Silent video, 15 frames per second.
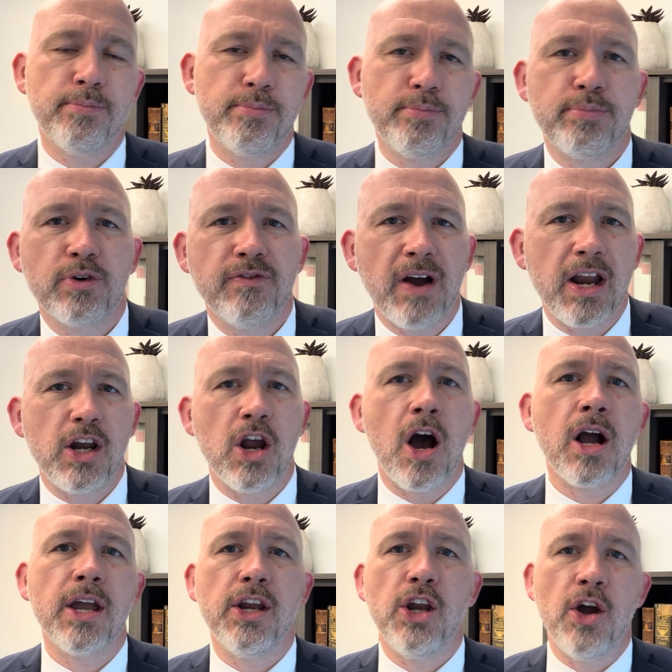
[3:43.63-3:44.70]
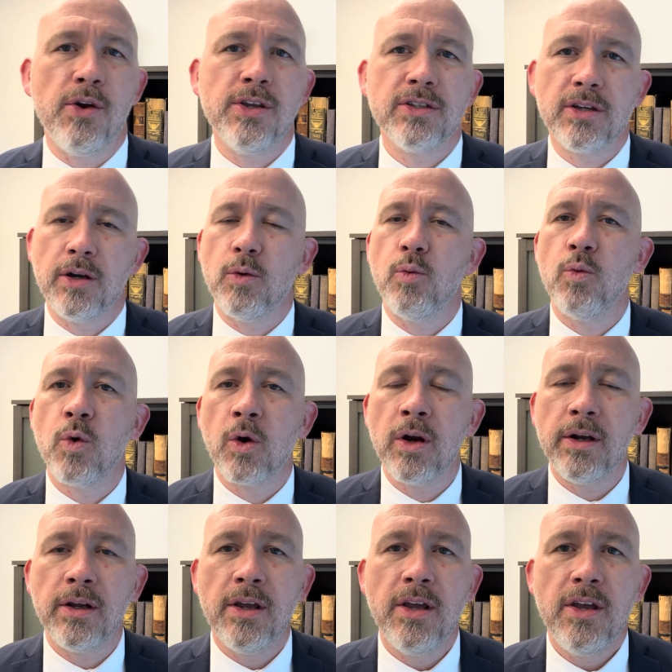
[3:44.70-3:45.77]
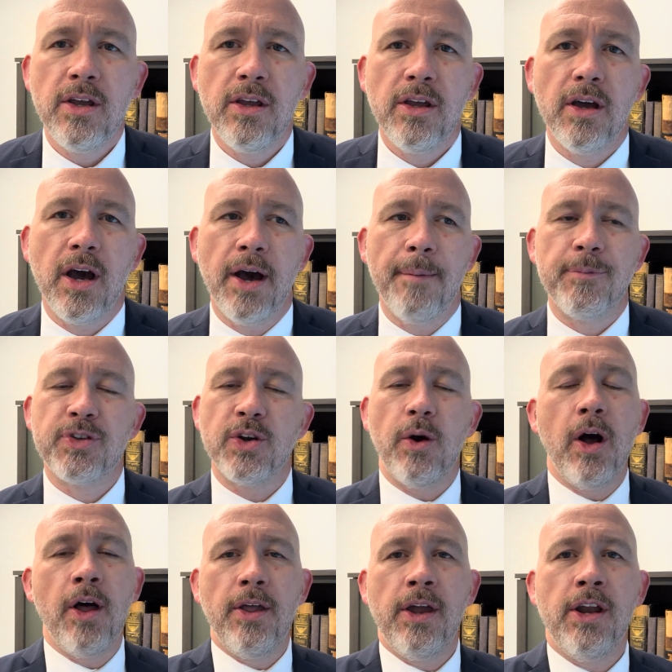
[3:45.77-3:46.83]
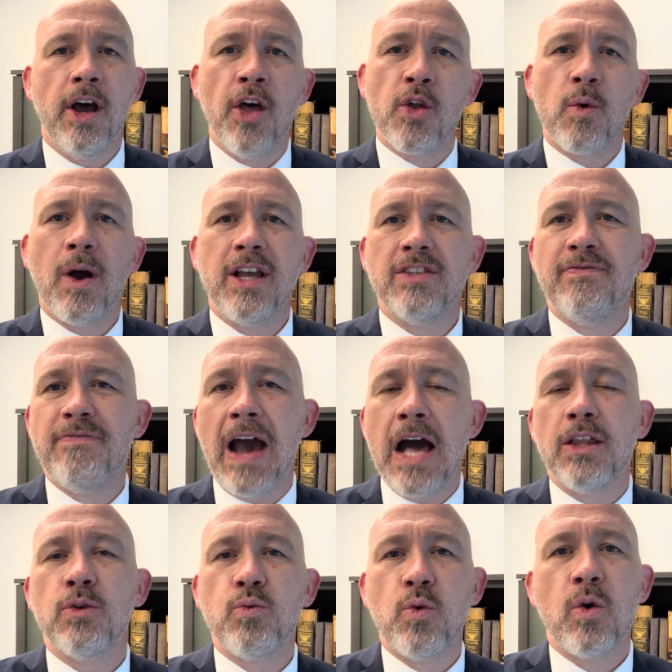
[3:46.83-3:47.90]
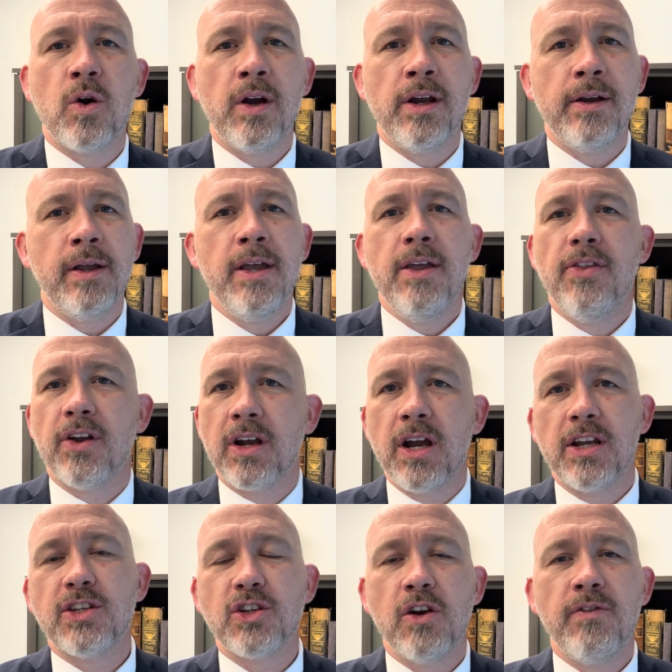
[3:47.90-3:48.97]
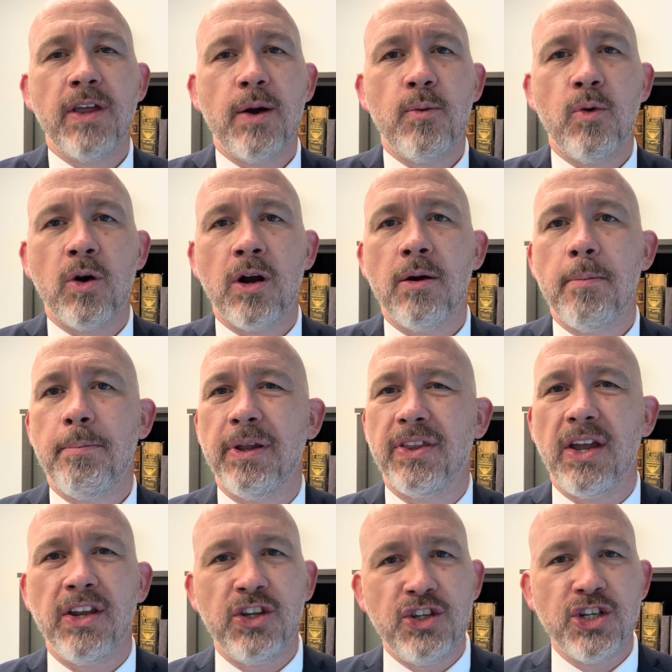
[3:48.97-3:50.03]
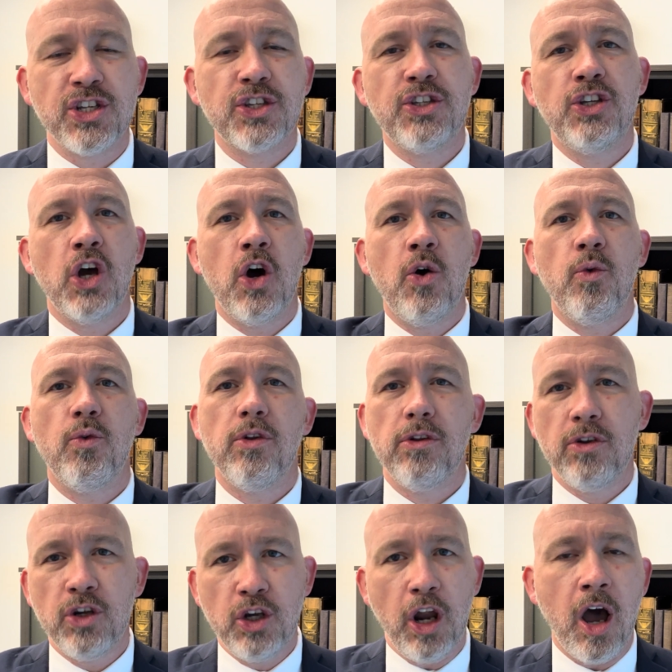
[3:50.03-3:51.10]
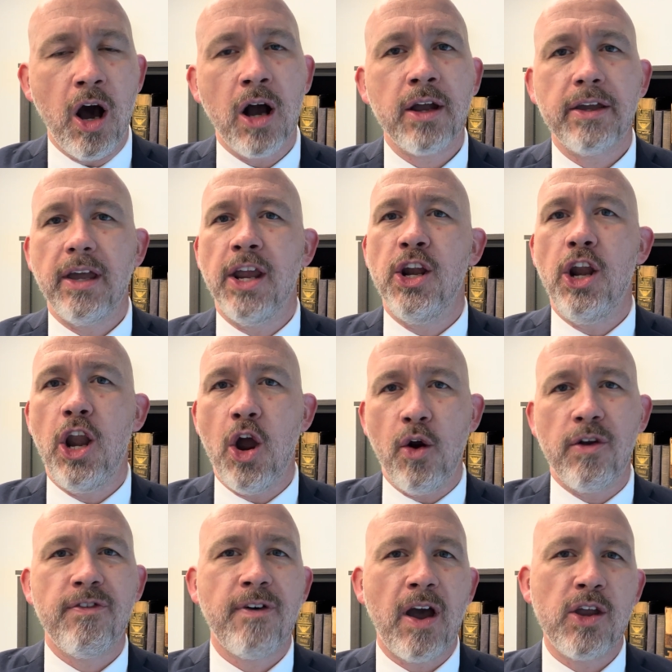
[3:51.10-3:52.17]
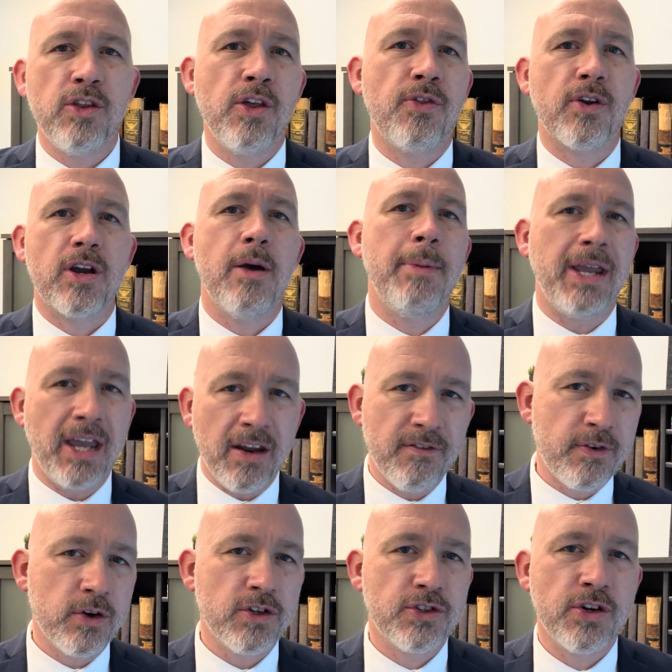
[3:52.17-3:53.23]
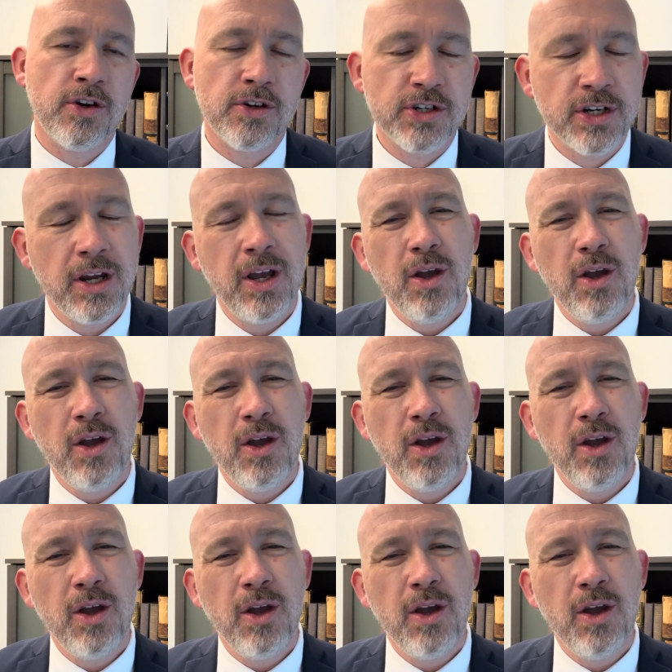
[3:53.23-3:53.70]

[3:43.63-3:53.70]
provide knock and notice on a warrant, so an otherwise valid warrant, they're going to serve that warrant, but they just don't knock and notify you that they're coming in for a search.